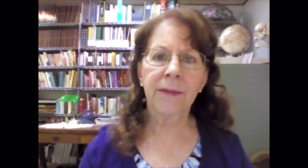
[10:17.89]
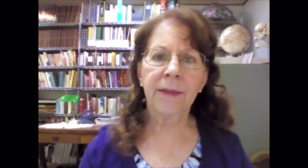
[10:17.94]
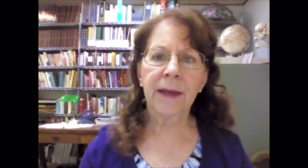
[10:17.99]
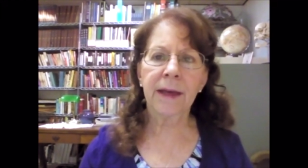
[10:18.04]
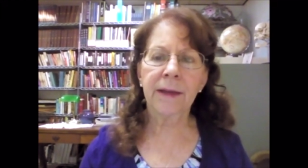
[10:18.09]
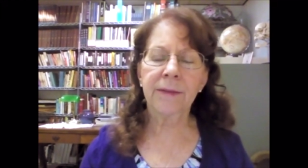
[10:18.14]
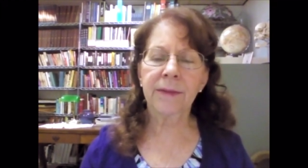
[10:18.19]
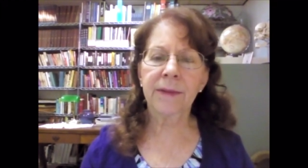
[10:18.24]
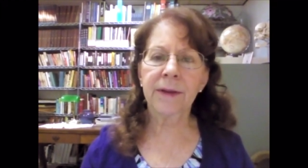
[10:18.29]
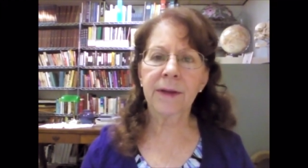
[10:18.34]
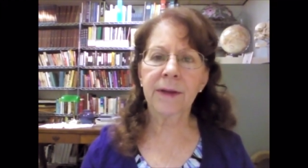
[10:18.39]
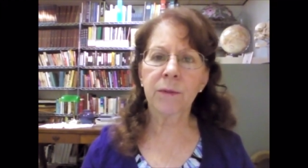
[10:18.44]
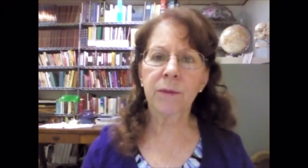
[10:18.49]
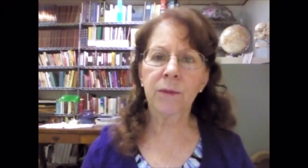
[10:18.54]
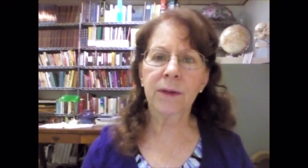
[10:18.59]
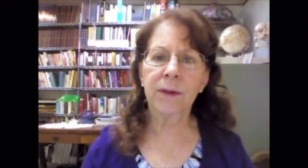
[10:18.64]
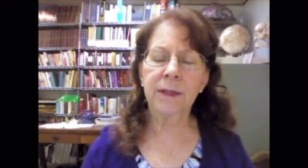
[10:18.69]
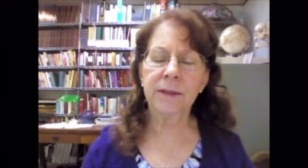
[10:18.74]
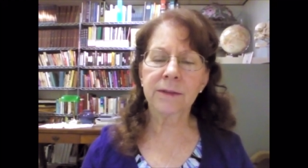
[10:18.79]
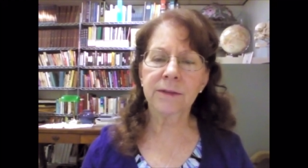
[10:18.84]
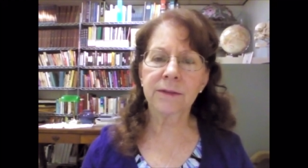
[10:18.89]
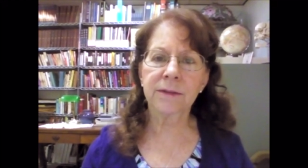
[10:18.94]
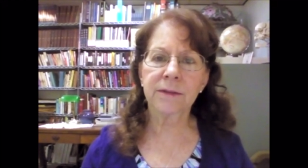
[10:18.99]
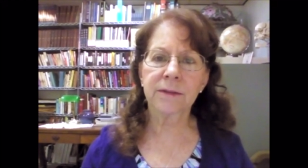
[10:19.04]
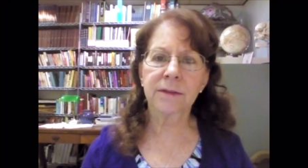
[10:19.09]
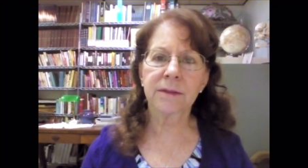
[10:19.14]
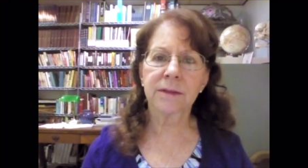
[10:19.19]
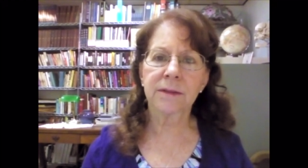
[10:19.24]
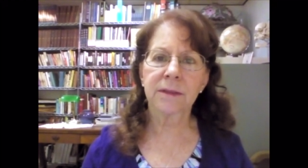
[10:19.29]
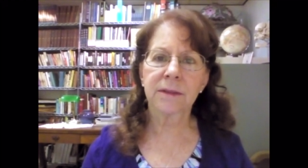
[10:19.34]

that there was